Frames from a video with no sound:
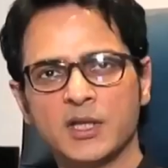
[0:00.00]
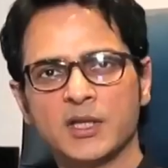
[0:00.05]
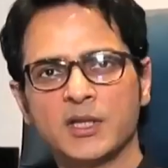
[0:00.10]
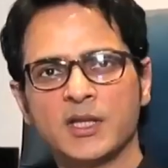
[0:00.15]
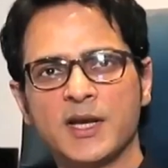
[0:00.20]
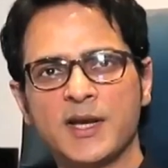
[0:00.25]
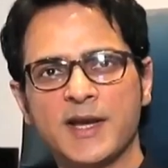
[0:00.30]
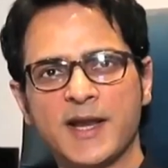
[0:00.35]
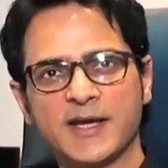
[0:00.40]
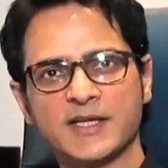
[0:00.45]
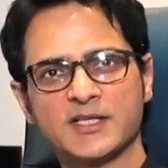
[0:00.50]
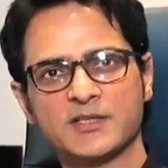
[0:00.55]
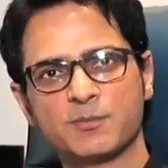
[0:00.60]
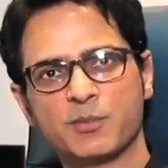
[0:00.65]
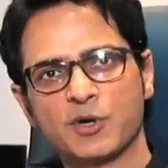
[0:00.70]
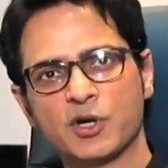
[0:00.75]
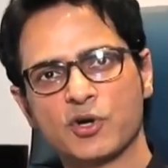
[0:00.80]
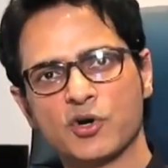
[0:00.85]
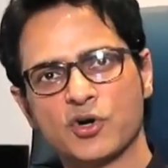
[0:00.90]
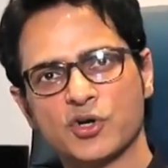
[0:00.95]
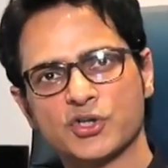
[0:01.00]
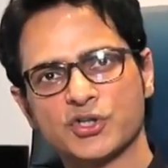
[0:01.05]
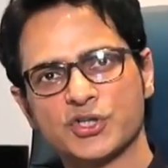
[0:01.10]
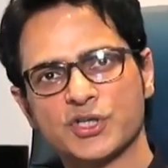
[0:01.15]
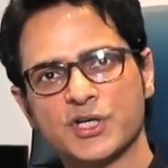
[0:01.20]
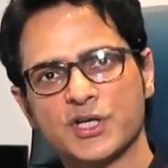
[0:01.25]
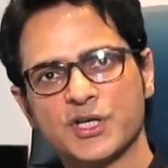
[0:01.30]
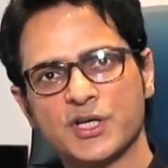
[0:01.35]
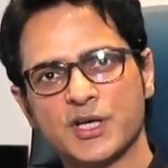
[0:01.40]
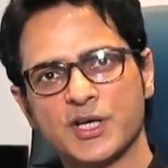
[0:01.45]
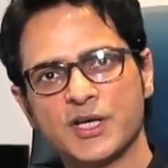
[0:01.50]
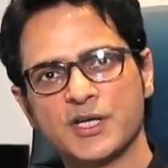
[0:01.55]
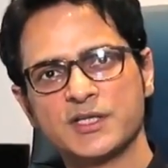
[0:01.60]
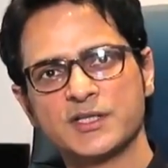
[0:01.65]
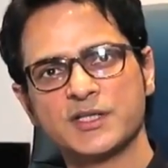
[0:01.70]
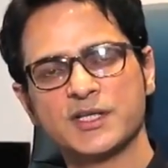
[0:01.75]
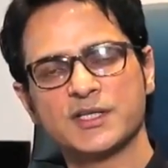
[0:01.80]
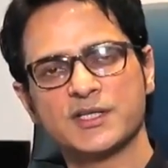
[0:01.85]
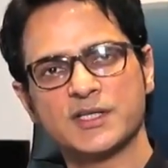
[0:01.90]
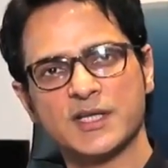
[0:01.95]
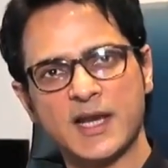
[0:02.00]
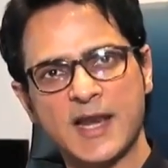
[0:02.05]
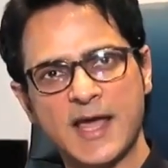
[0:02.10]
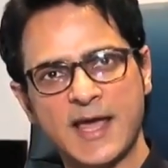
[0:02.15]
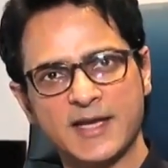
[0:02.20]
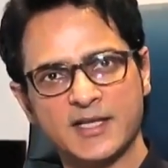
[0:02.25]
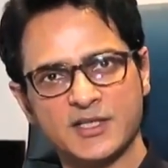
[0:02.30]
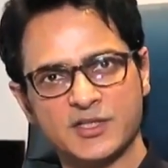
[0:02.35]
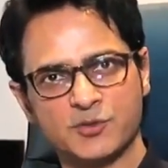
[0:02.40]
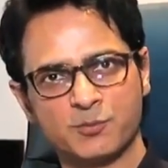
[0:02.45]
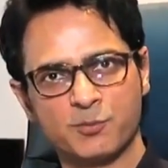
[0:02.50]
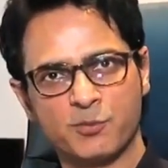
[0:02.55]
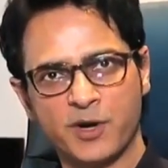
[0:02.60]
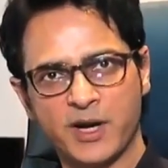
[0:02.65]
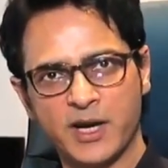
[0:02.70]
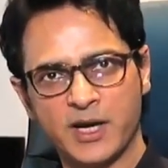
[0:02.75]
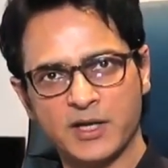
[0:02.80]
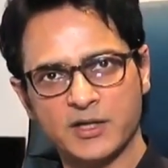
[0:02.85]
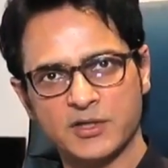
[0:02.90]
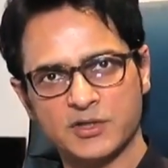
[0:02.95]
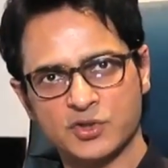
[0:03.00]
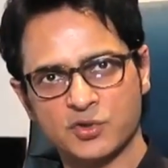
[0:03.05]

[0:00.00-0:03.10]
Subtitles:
The next precaution is the saline spray.